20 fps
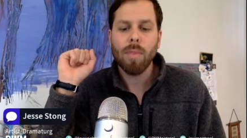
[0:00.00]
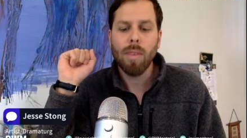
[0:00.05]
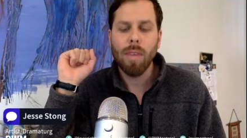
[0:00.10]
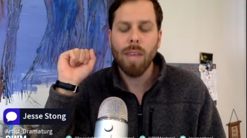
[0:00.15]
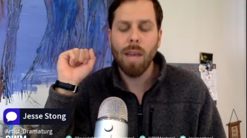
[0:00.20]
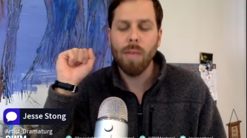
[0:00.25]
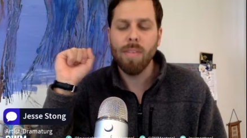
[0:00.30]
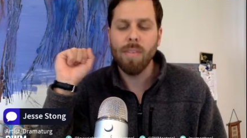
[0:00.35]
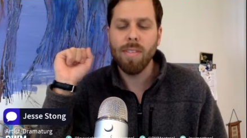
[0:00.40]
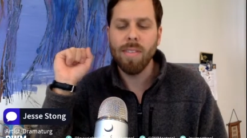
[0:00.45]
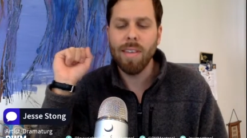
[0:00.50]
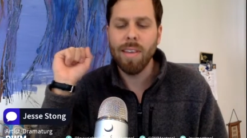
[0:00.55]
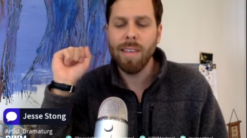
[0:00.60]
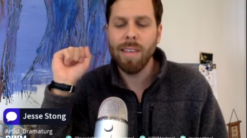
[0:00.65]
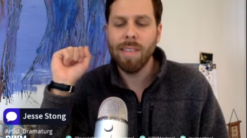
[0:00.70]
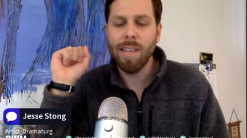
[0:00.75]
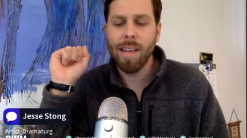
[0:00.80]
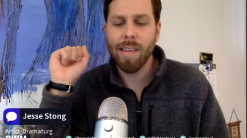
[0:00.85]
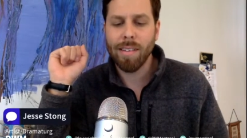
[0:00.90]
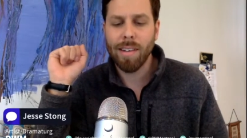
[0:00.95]
I was thinking
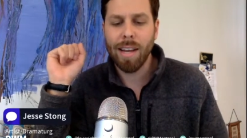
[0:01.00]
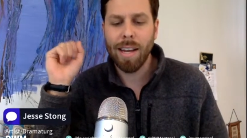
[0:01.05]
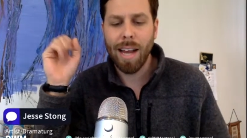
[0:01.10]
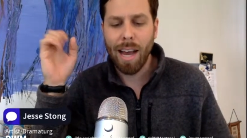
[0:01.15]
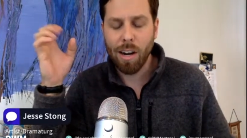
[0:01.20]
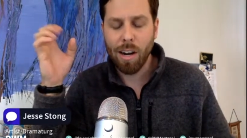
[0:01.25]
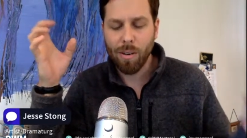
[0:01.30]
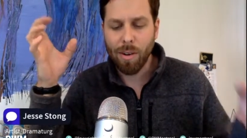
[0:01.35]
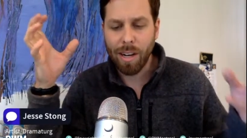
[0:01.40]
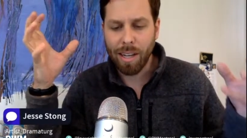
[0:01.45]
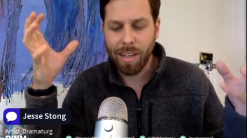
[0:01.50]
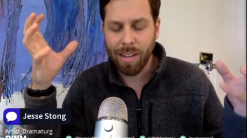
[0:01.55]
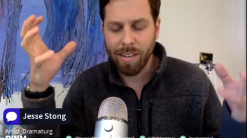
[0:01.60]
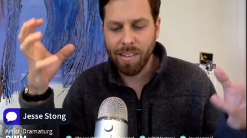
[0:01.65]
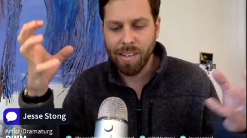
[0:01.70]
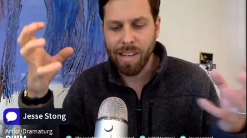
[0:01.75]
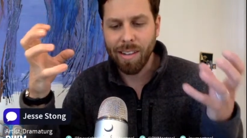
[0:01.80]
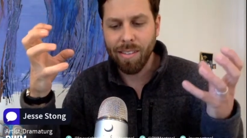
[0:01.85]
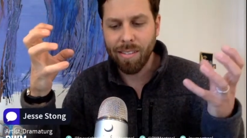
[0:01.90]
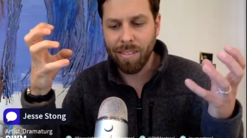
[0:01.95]
last night, how do I
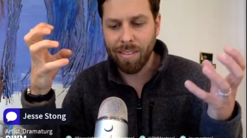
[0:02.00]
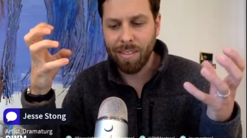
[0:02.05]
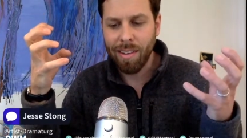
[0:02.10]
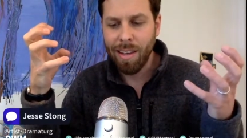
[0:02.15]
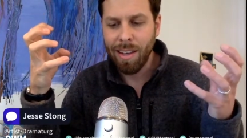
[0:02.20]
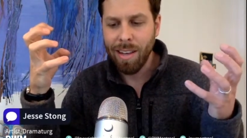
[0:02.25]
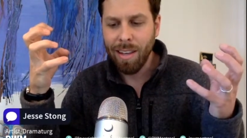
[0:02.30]
condense